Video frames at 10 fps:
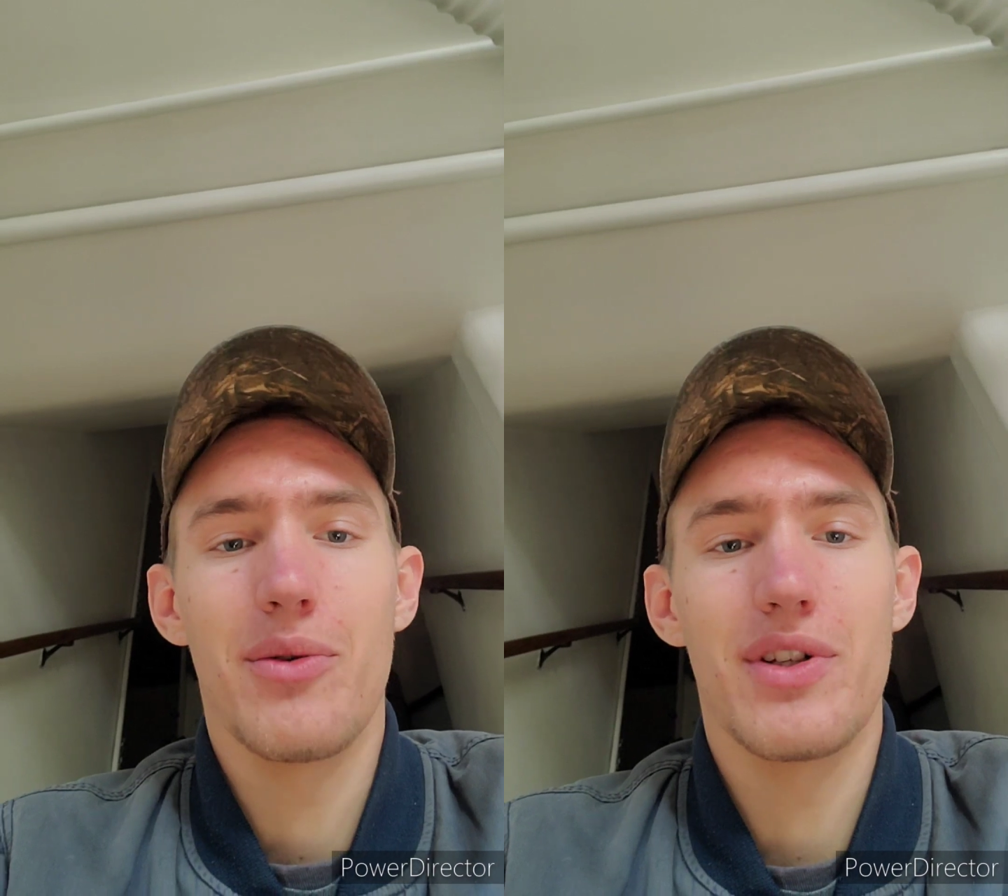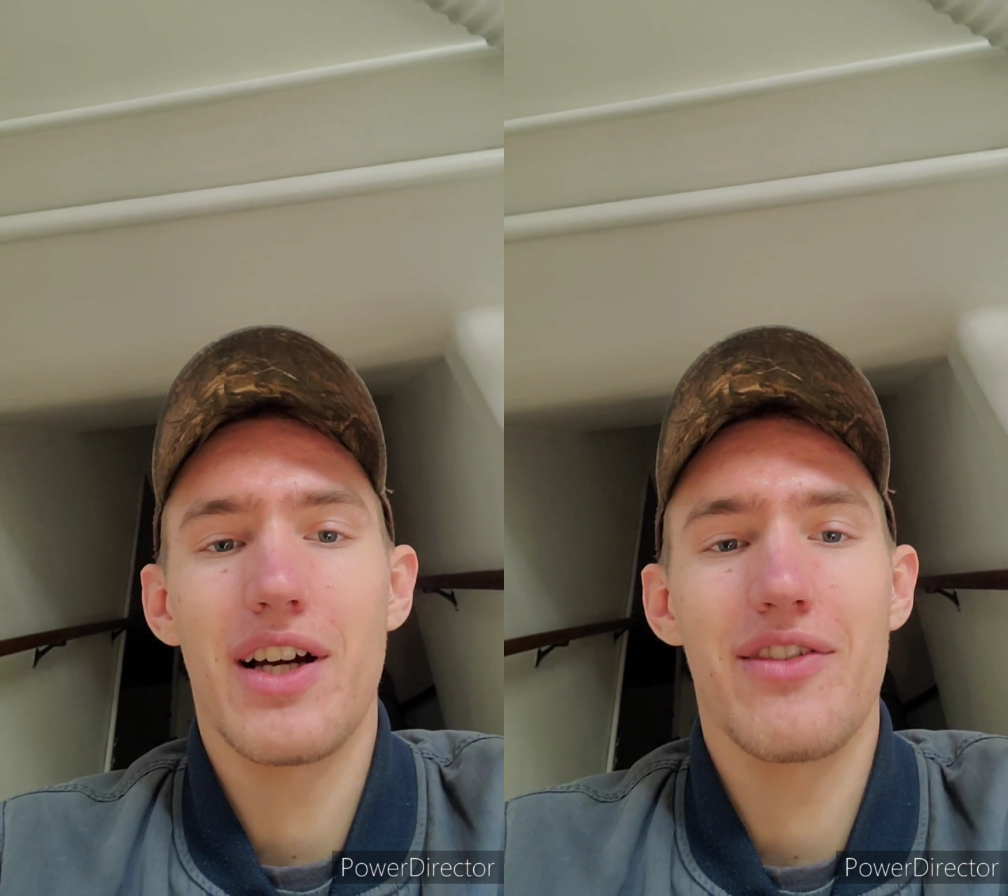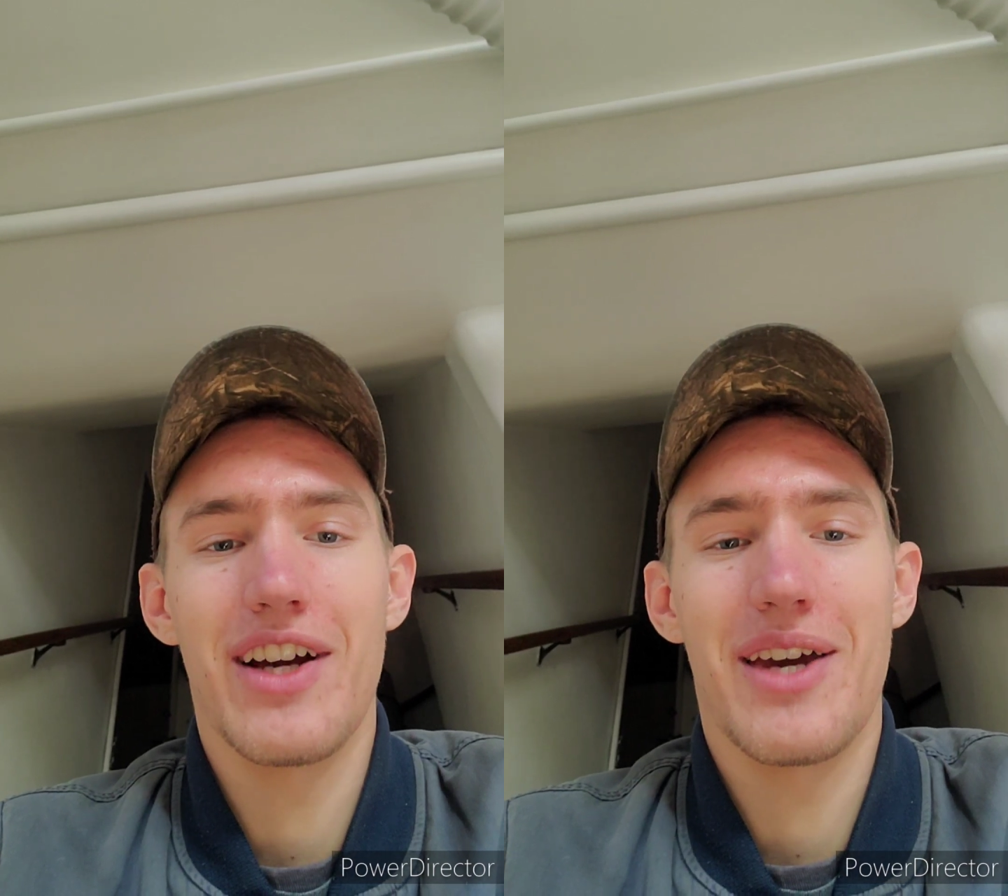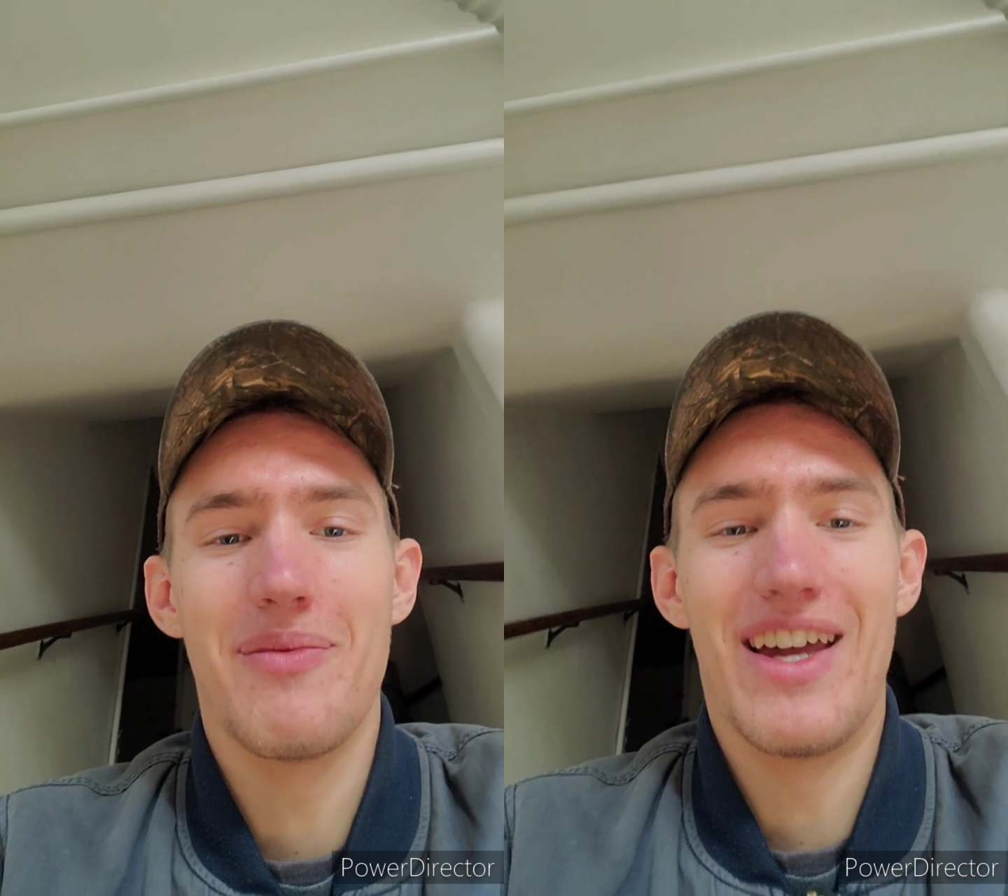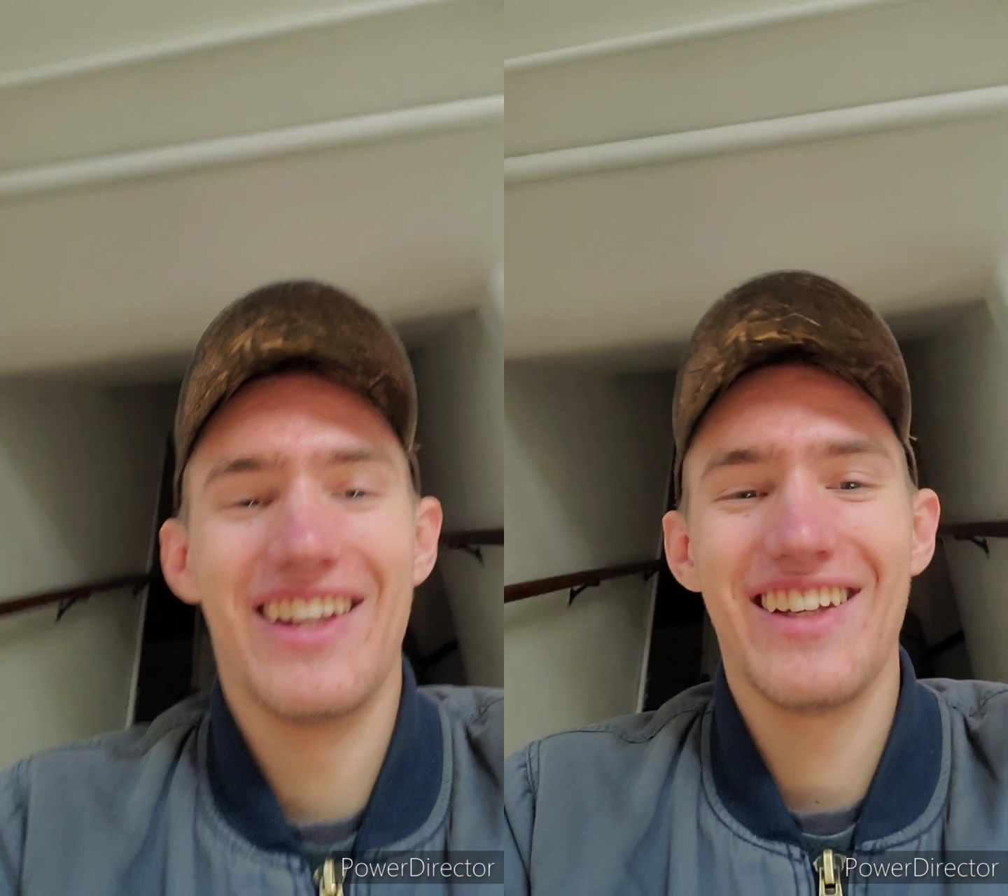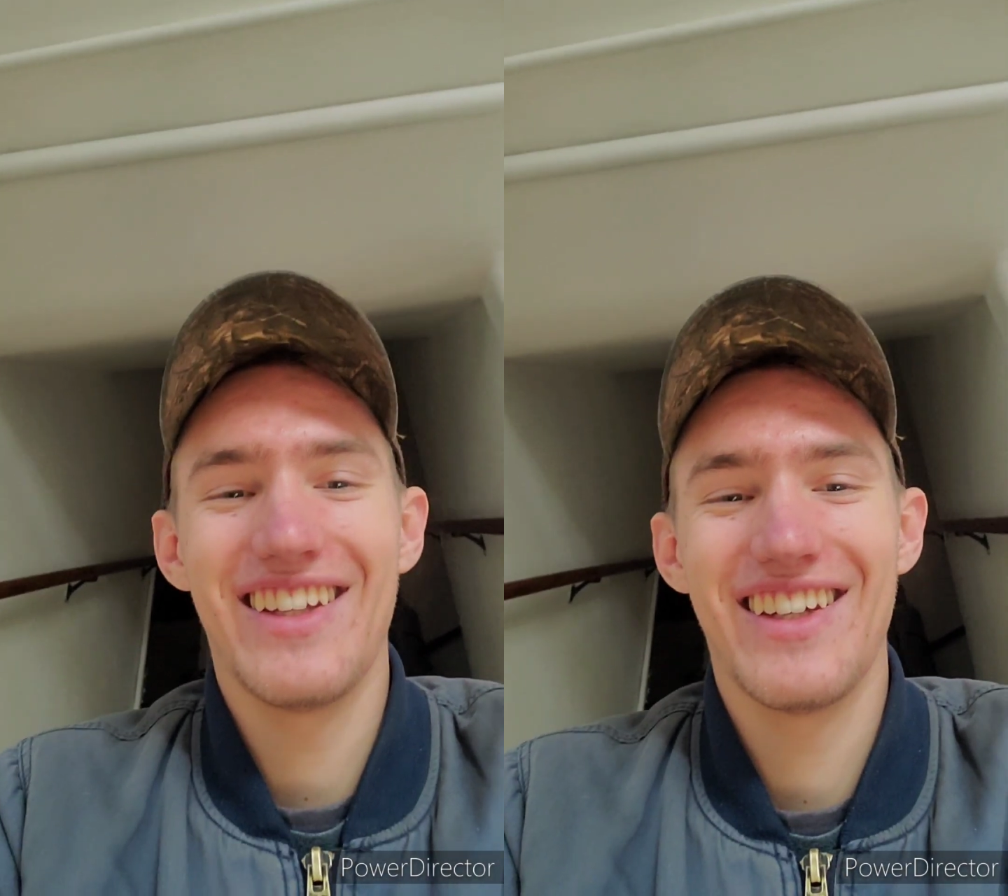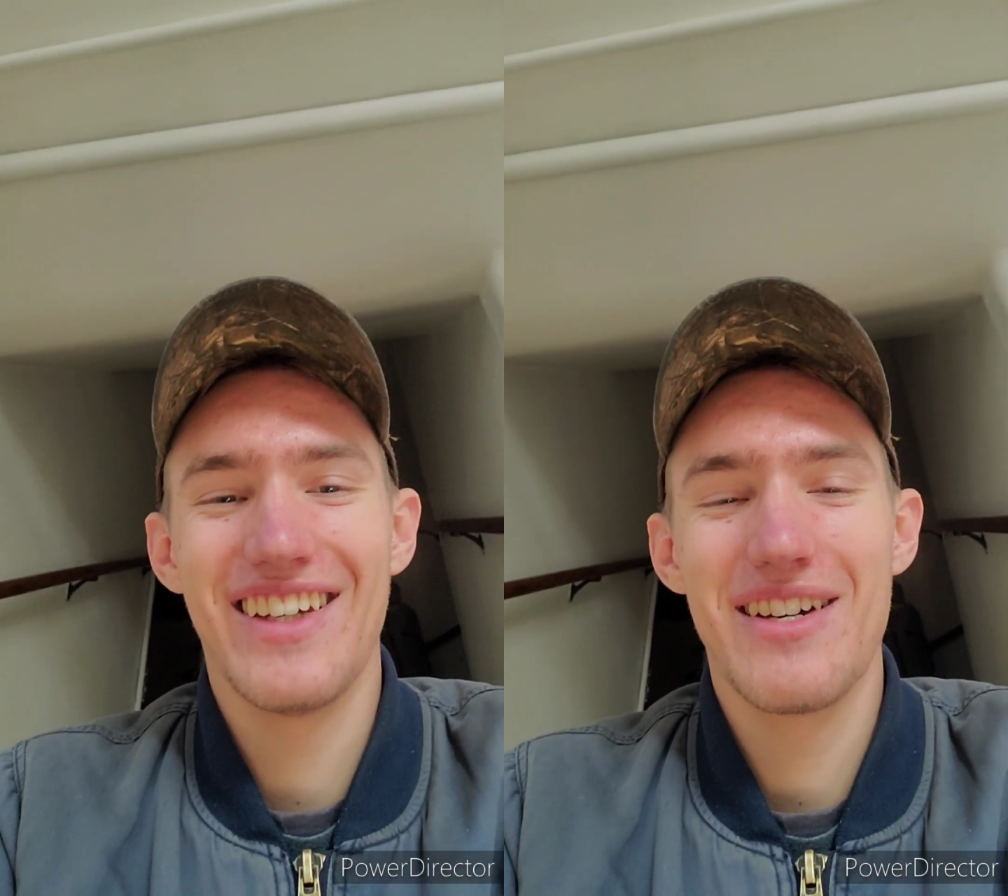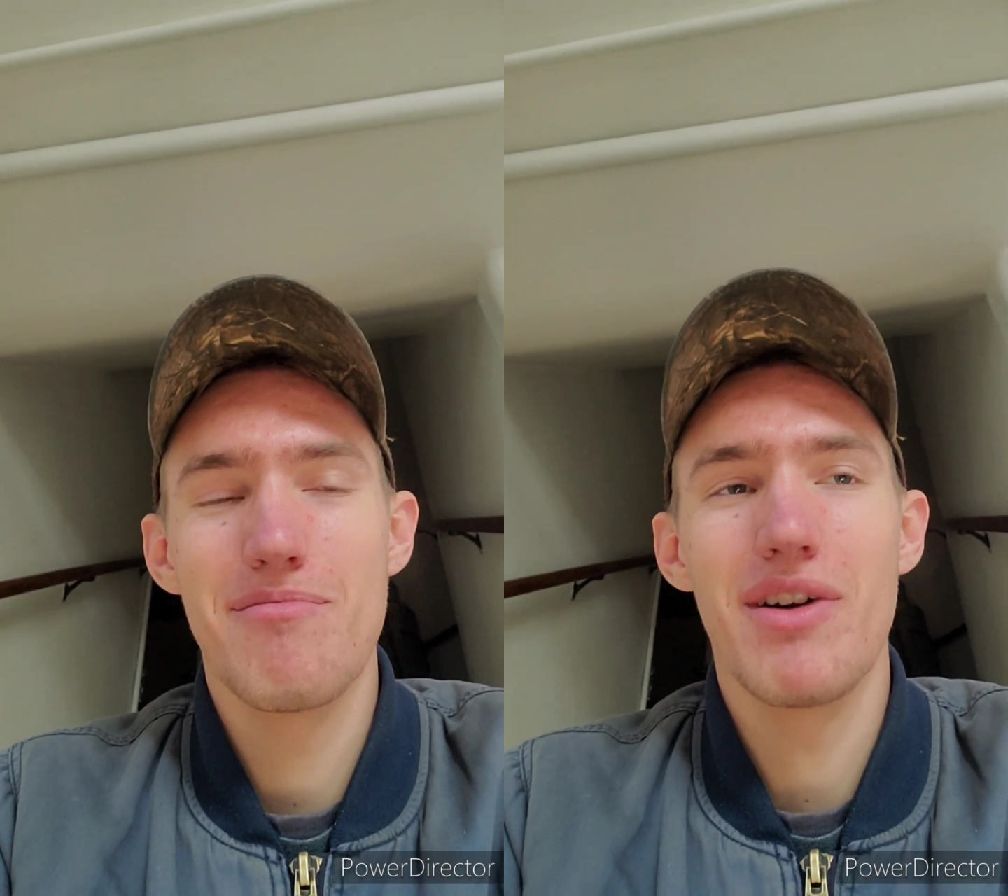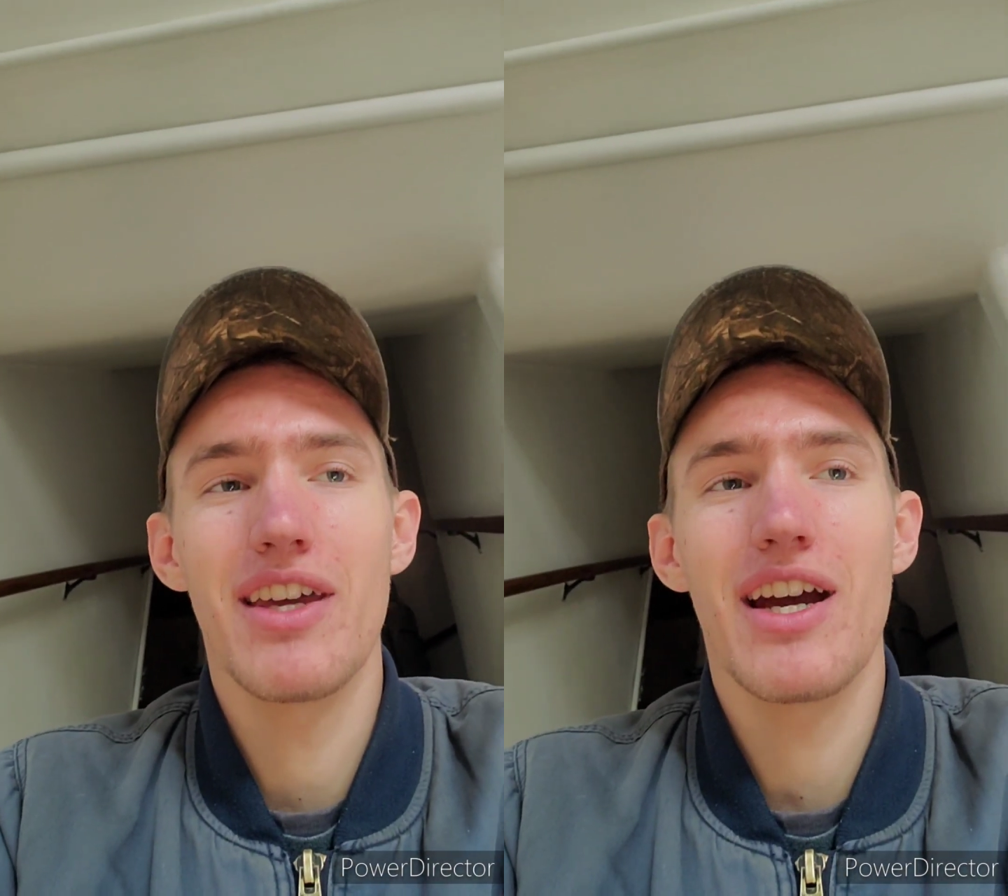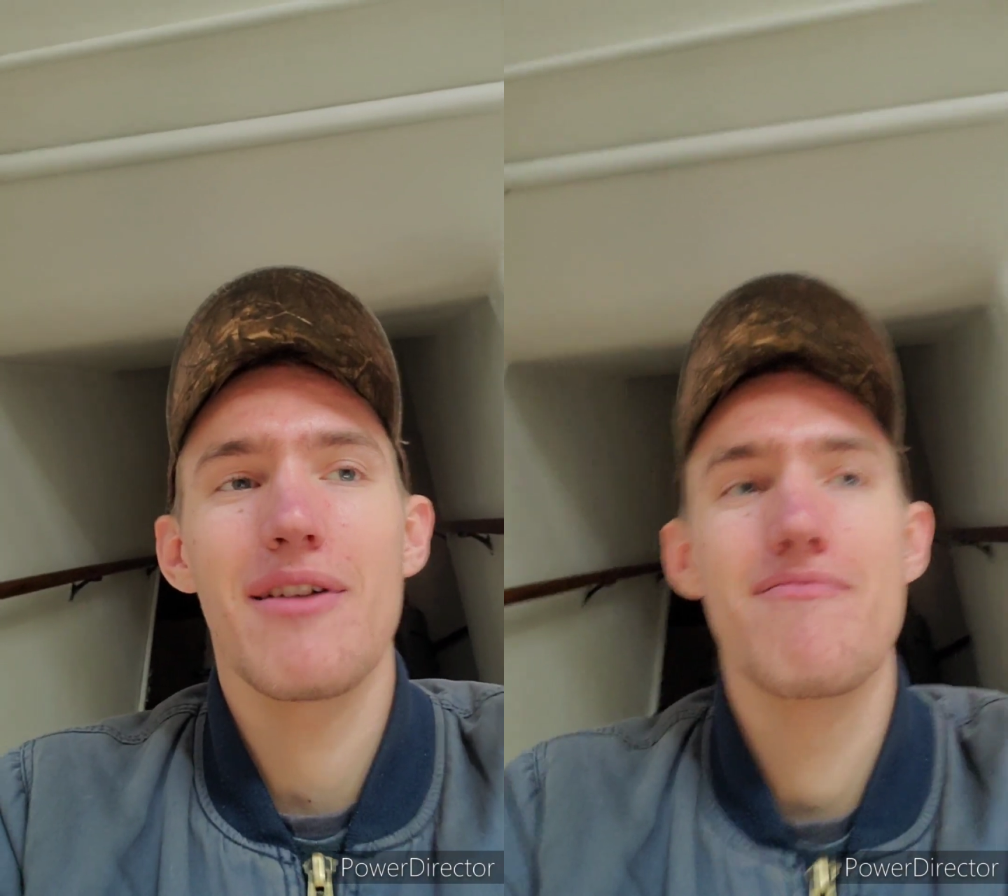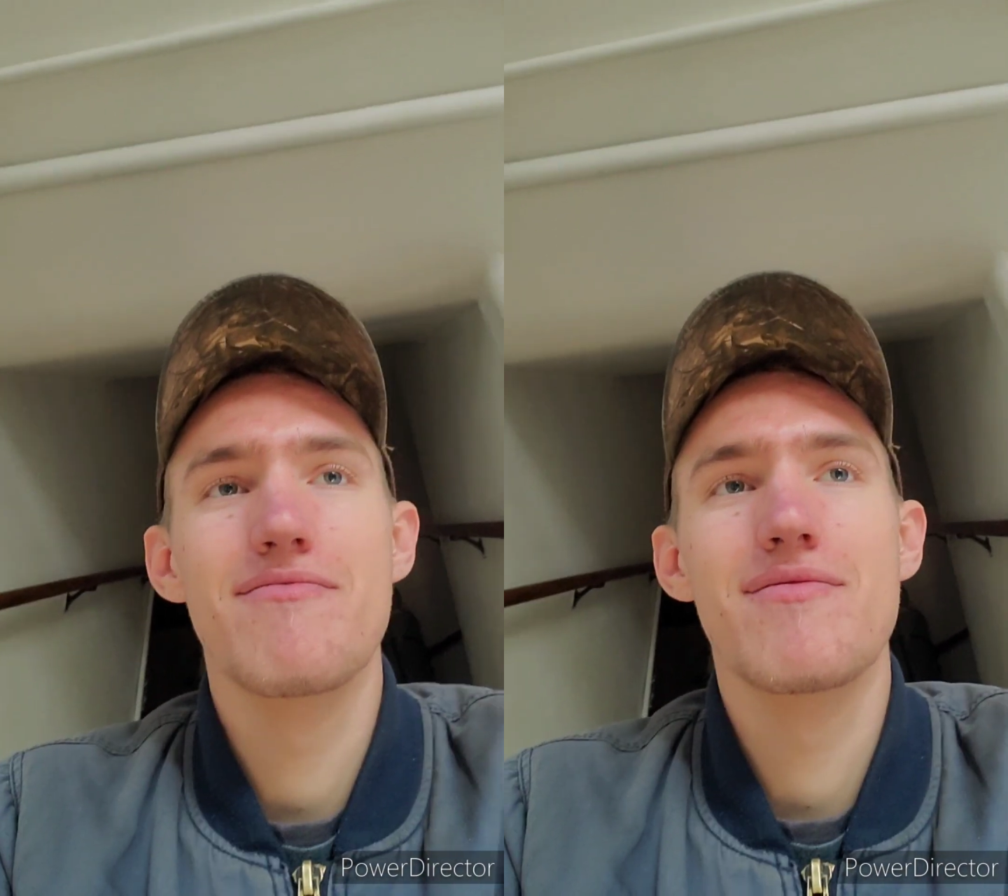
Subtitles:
Would not recommend it, but yeah.